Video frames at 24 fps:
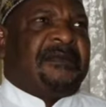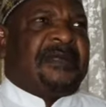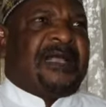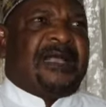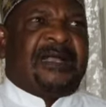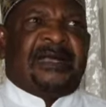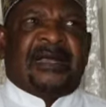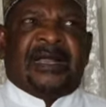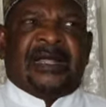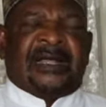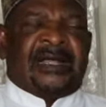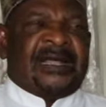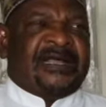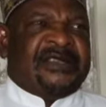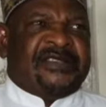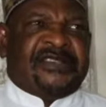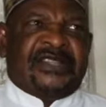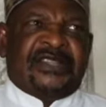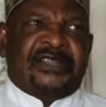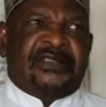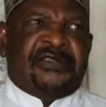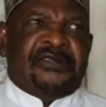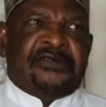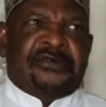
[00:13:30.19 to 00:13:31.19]
and I can
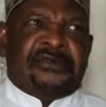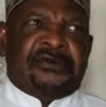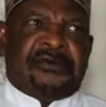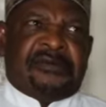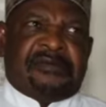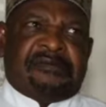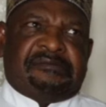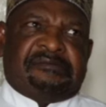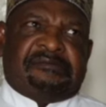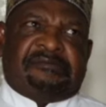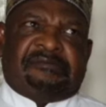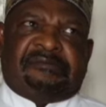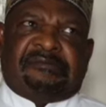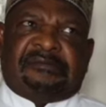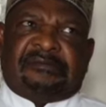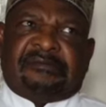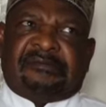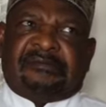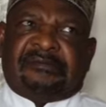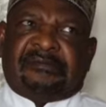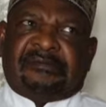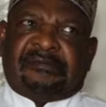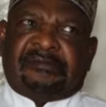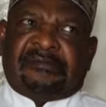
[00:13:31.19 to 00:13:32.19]
tell you,
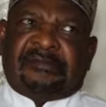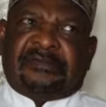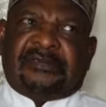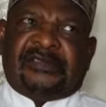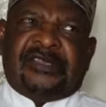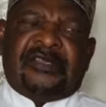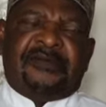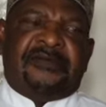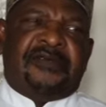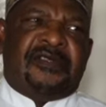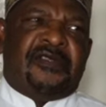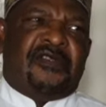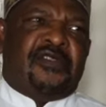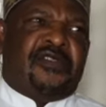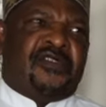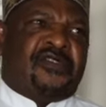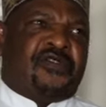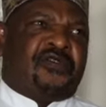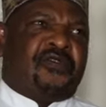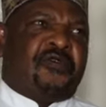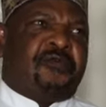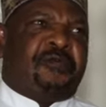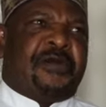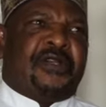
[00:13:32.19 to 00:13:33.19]
even
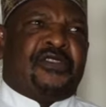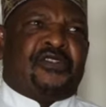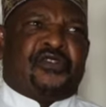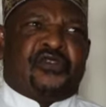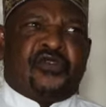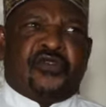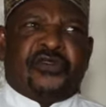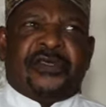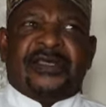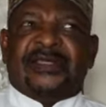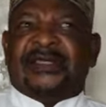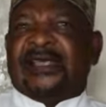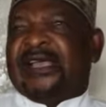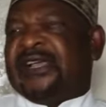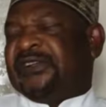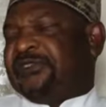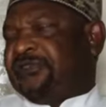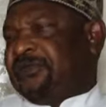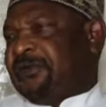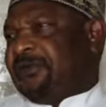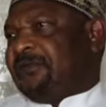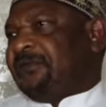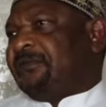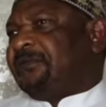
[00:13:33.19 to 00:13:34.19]
those who partook in the
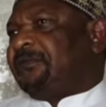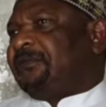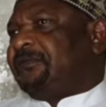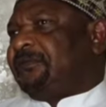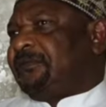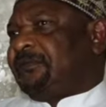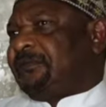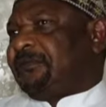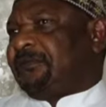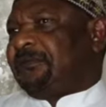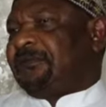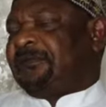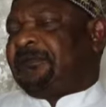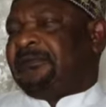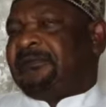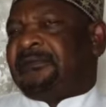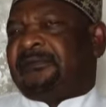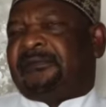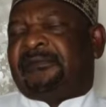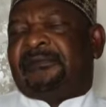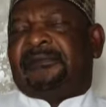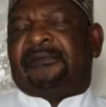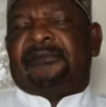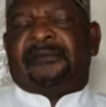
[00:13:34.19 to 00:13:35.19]
action
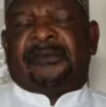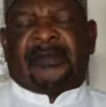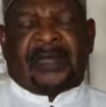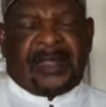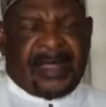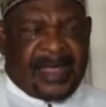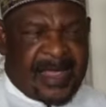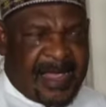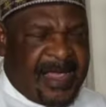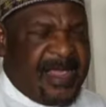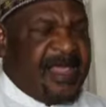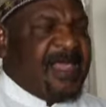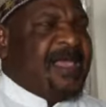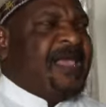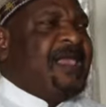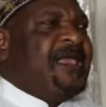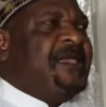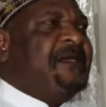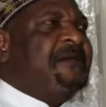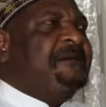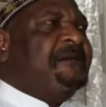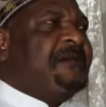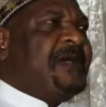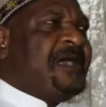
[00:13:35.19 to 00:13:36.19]

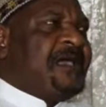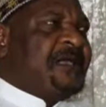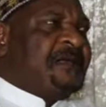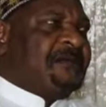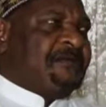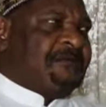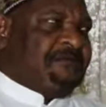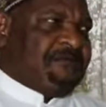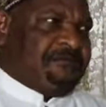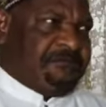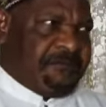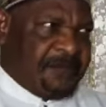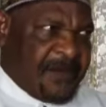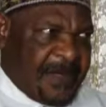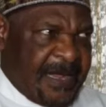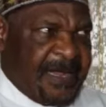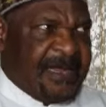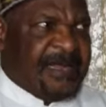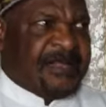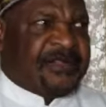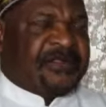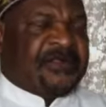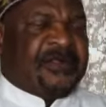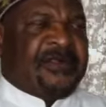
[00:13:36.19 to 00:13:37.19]
came and
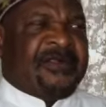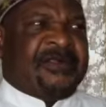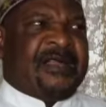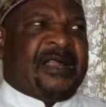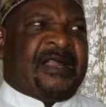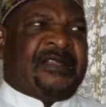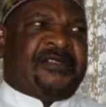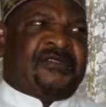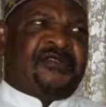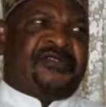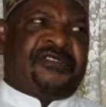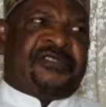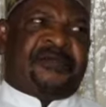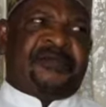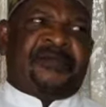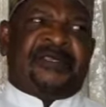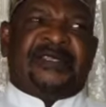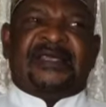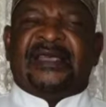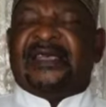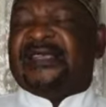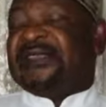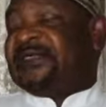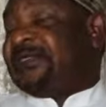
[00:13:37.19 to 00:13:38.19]
paid a solidarity with
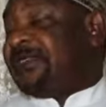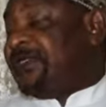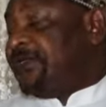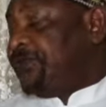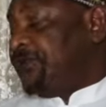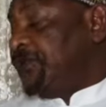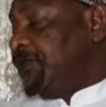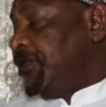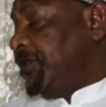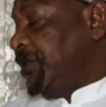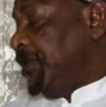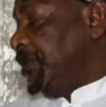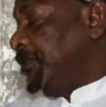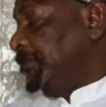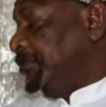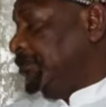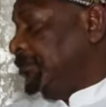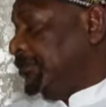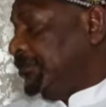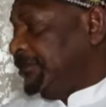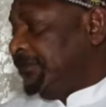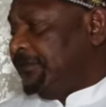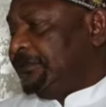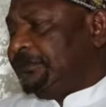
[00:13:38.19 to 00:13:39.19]
me and said sorry.
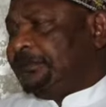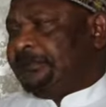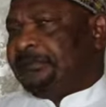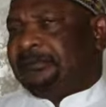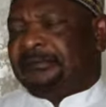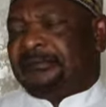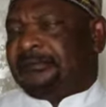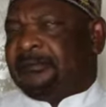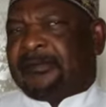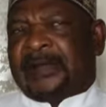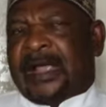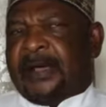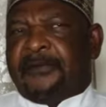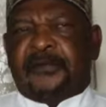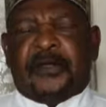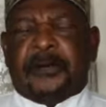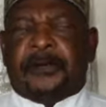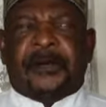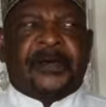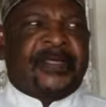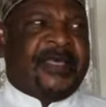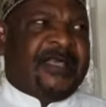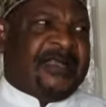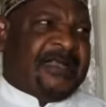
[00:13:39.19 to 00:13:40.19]
I'm not
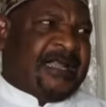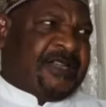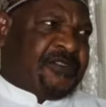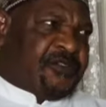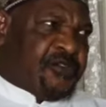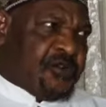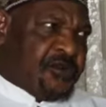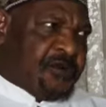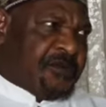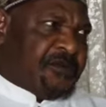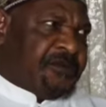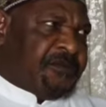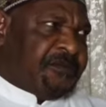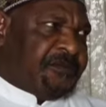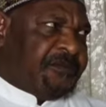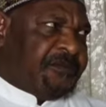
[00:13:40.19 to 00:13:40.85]
bothered at all.